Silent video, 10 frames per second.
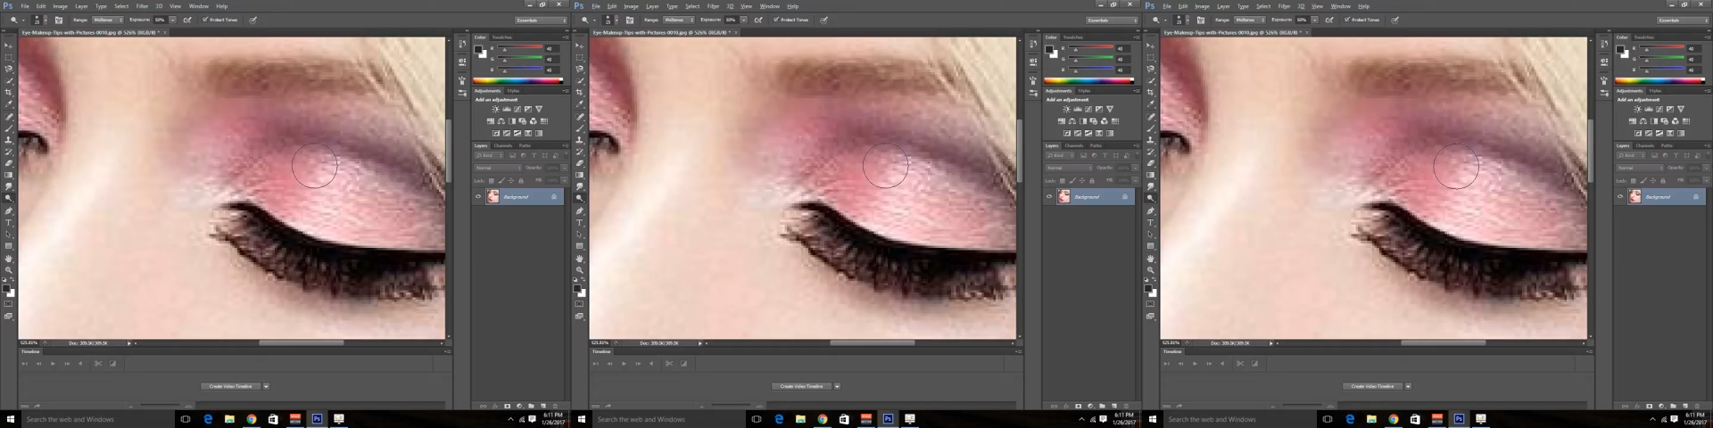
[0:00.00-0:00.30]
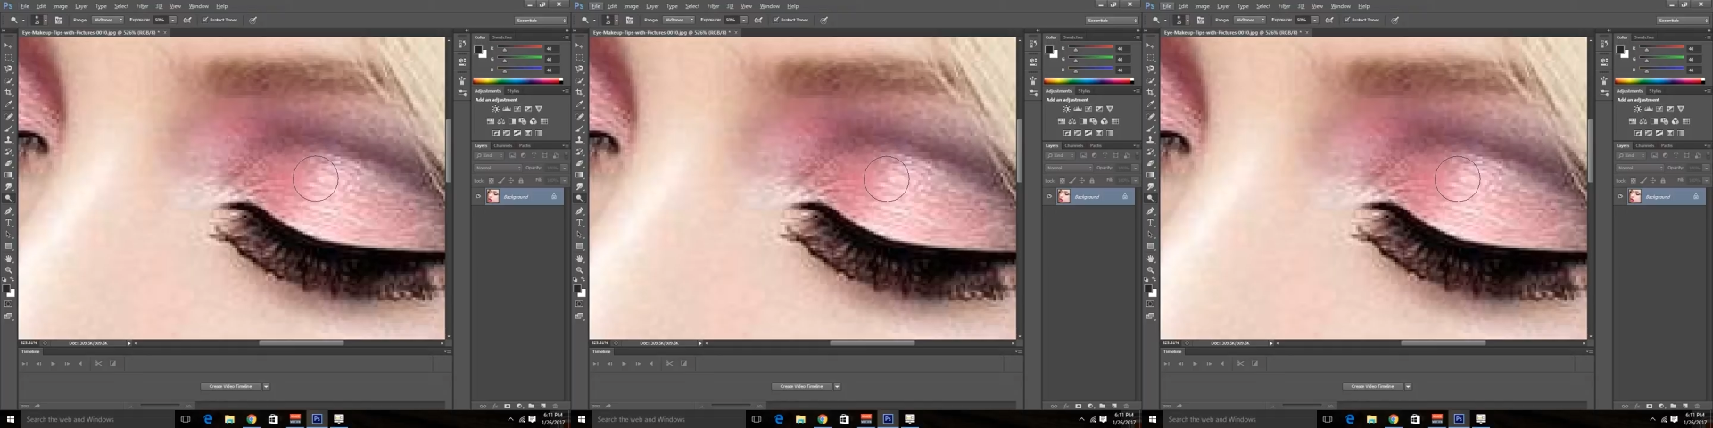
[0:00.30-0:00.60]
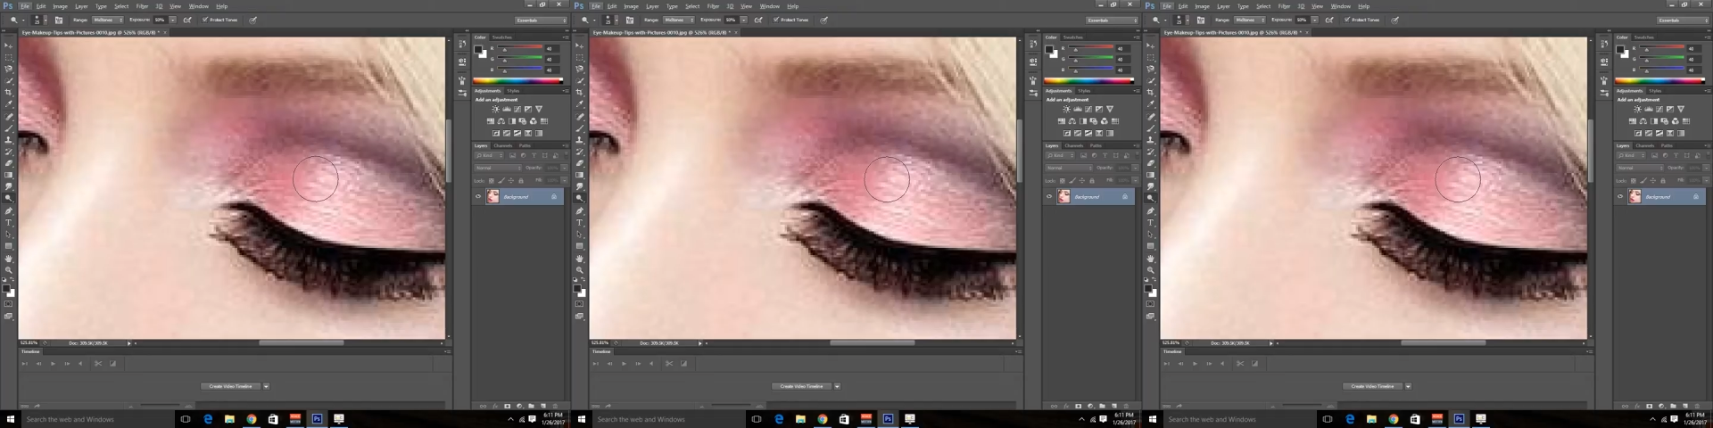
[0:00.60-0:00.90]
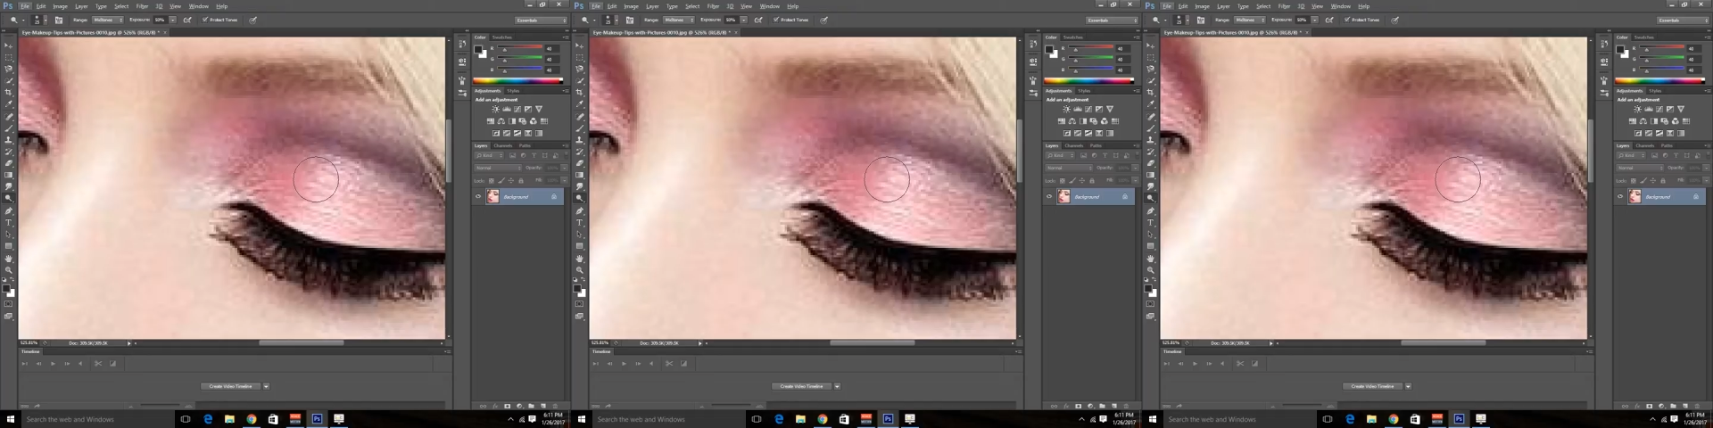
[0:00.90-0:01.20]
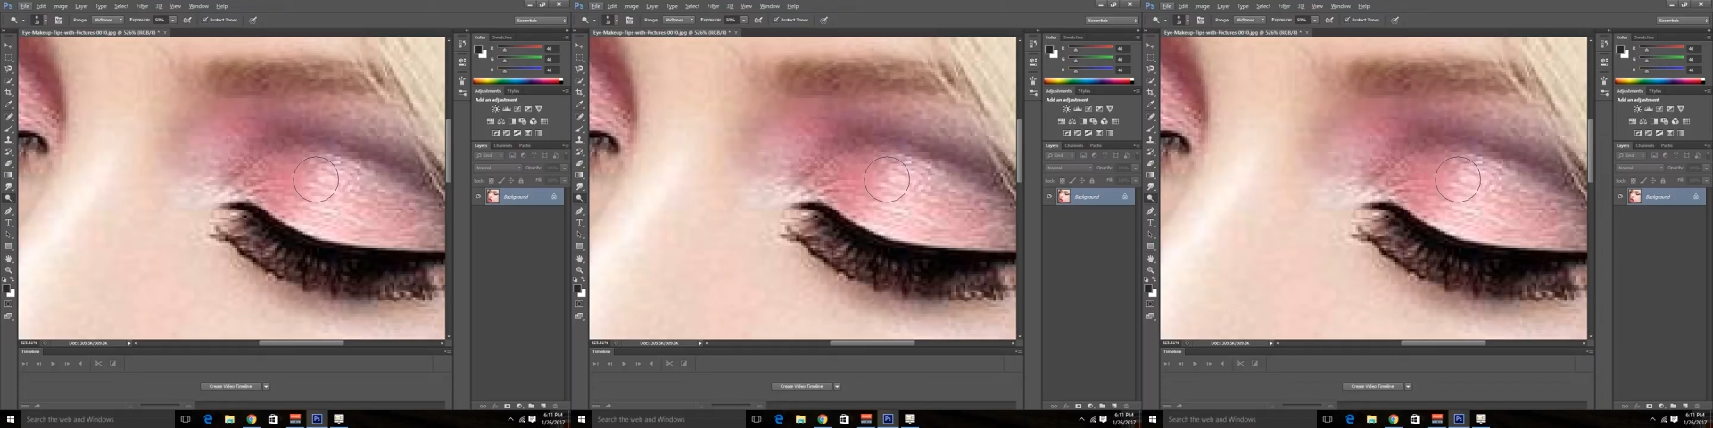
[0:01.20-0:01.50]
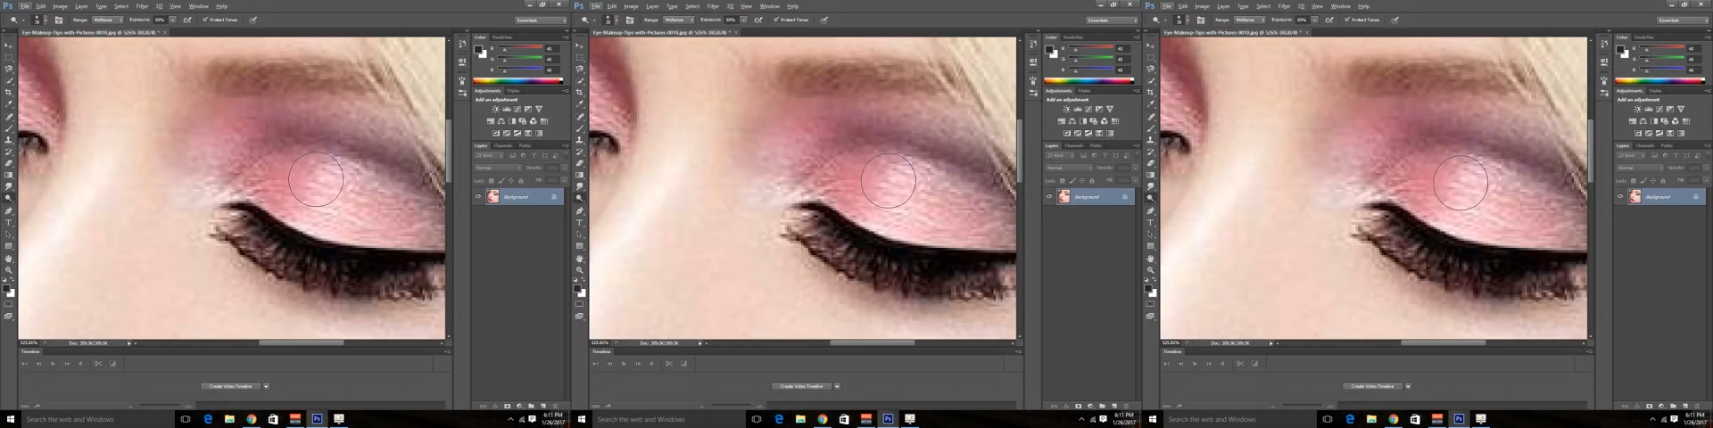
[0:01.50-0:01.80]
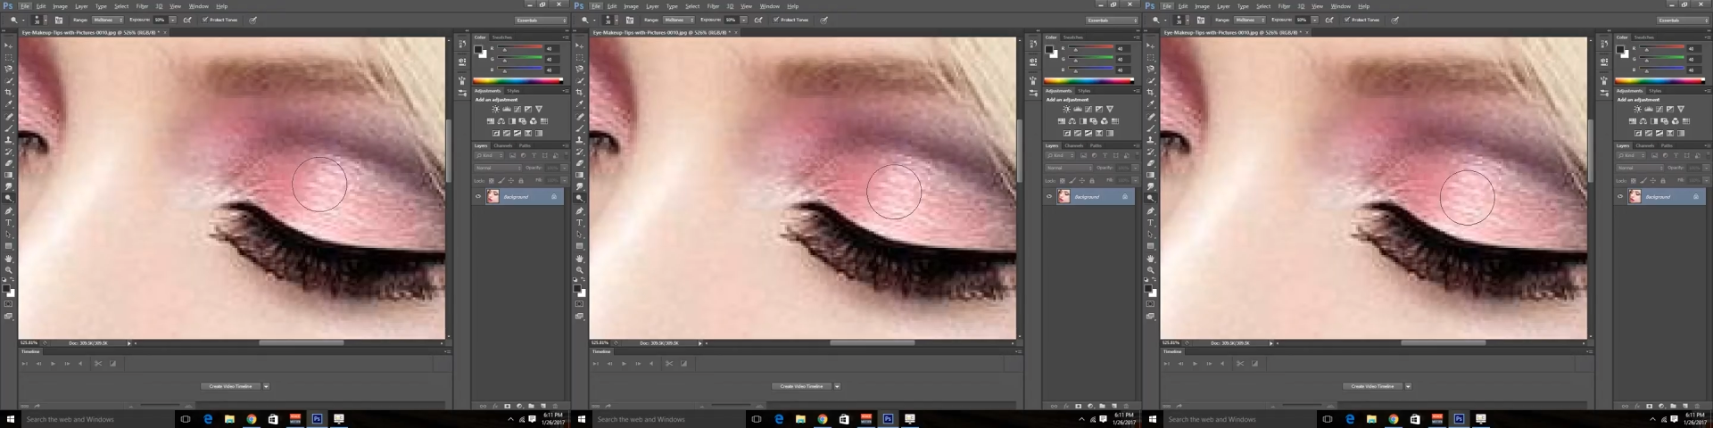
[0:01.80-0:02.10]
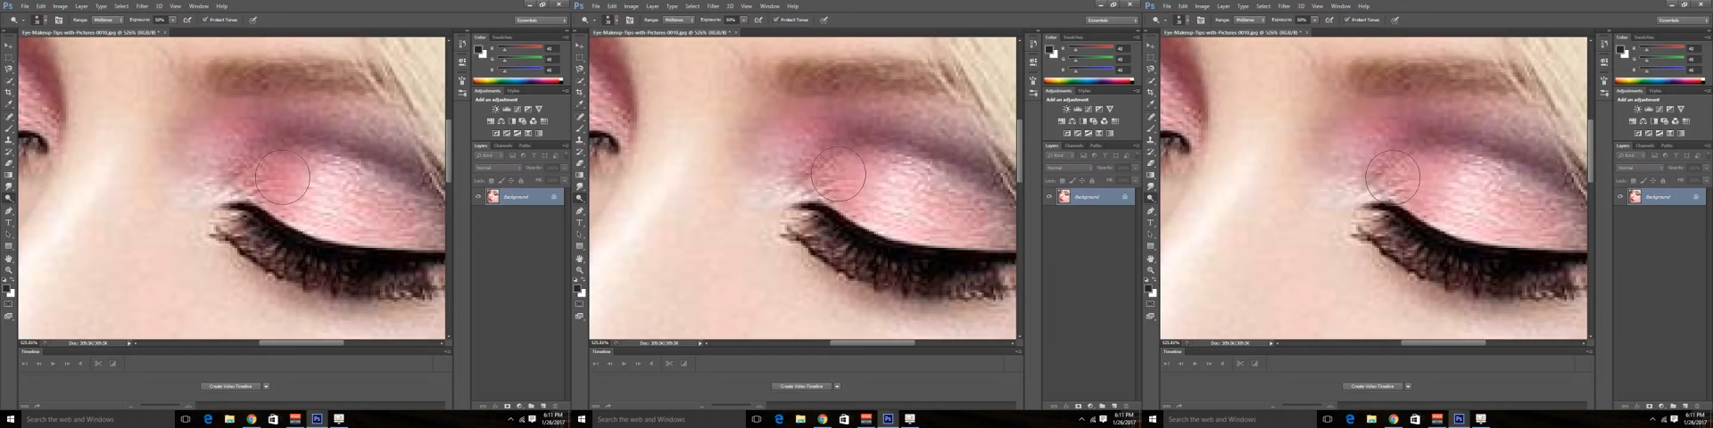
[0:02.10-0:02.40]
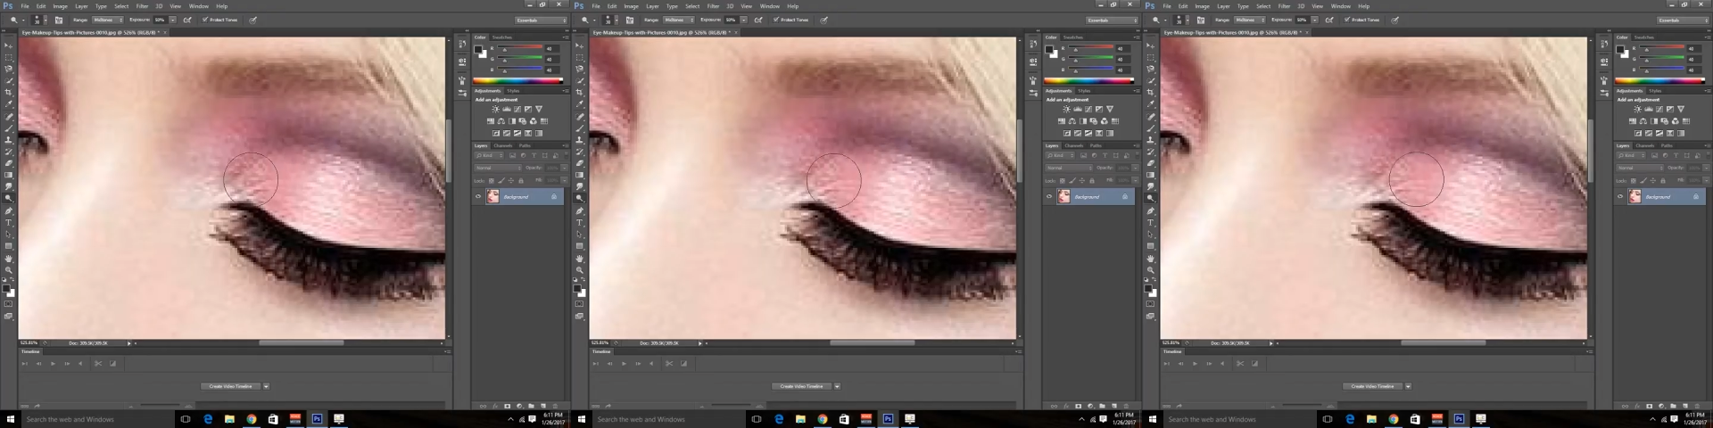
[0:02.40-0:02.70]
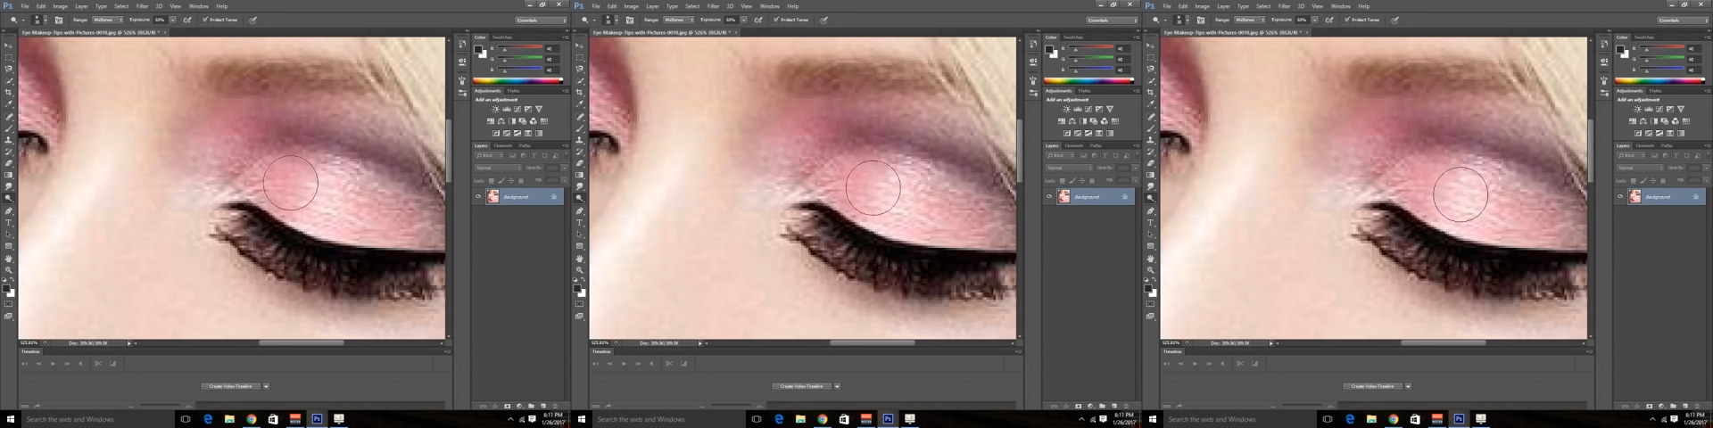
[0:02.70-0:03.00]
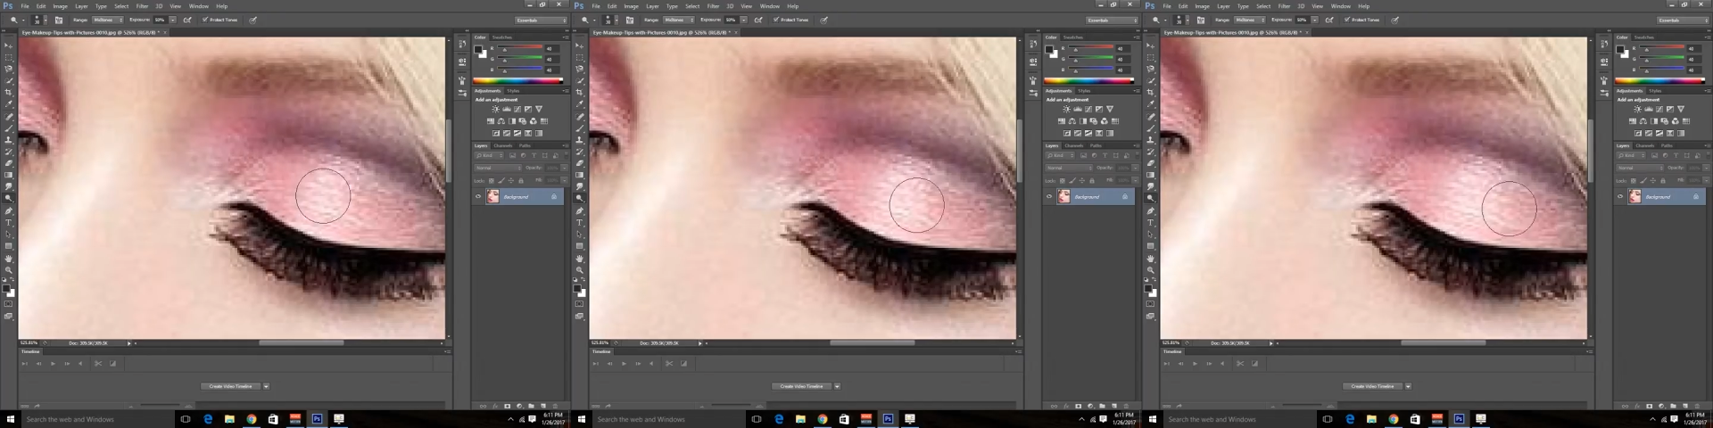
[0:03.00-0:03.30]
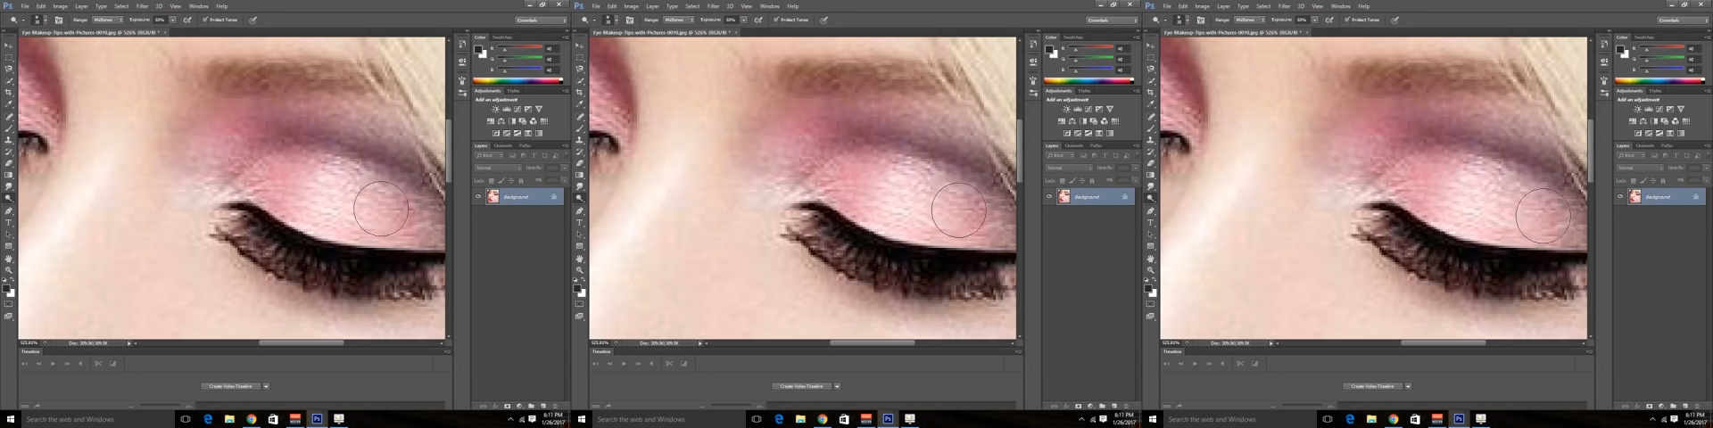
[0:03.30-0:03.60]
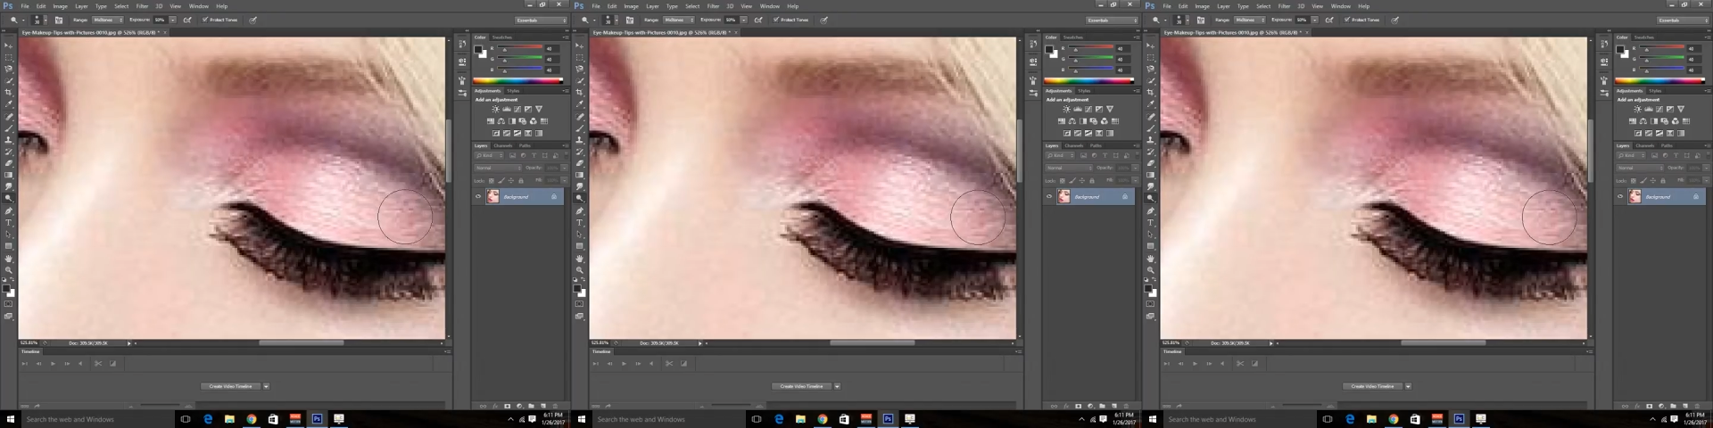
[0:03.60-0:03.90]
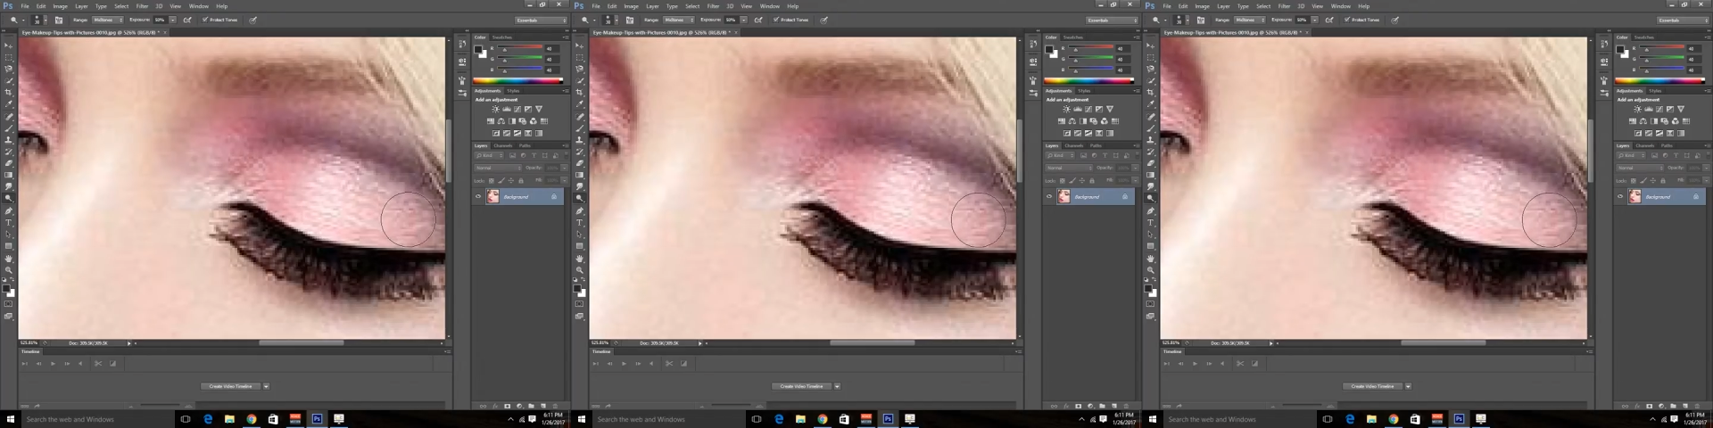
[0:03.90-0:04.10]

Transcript: (no speaker visible)